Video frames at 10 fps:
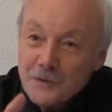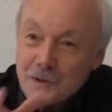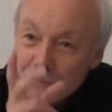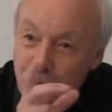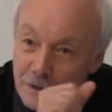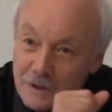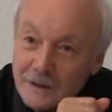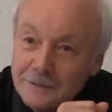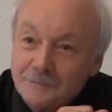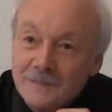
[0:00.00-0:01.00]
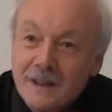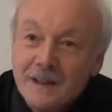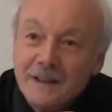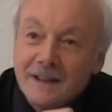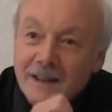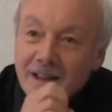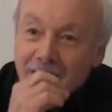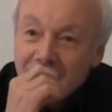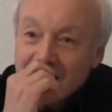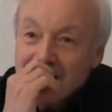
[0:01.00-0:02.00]
Fürst Pückler,
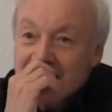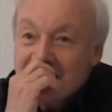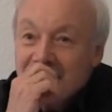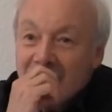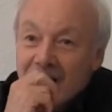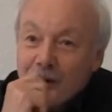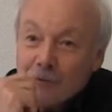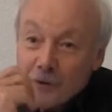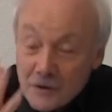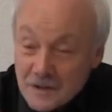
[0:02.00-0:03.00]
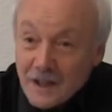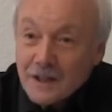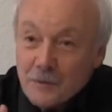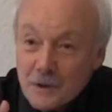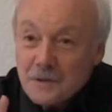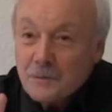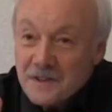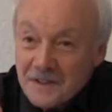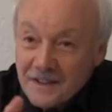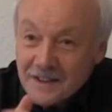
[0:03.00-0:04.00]
and of course I was
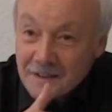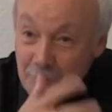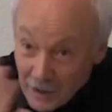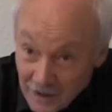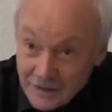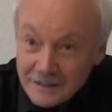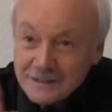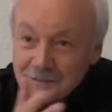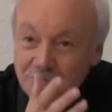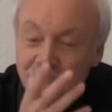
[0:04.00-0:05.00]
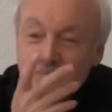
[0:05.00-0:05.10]
visiting the park